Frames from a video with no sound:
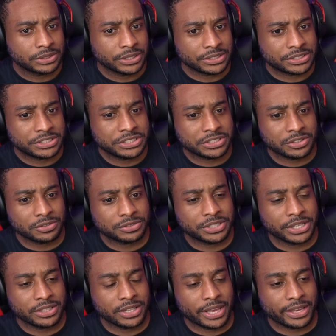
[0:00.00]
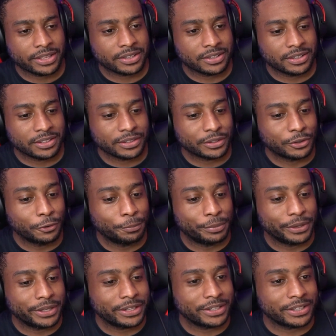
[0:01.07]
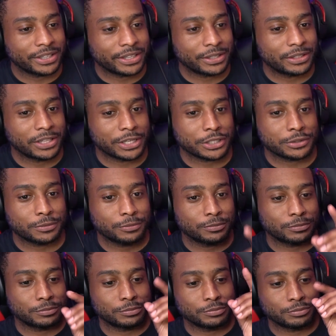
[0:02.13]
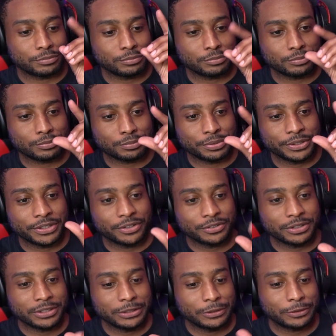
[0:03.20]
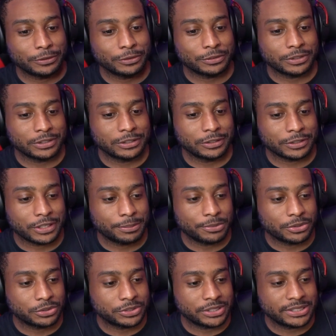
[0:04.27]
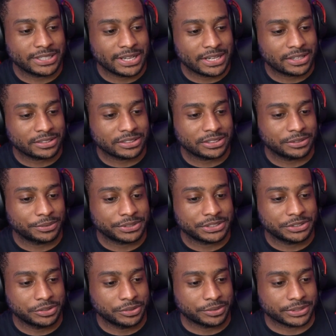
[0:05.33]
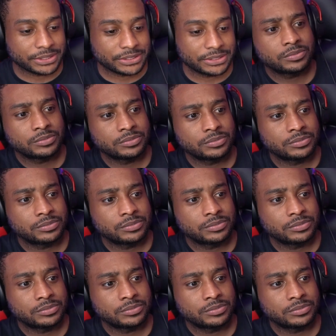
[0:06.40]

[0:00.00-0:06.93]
Is he just gonna take like a little bit and like put it on the little little chemical that he had out there? What is he doing with it?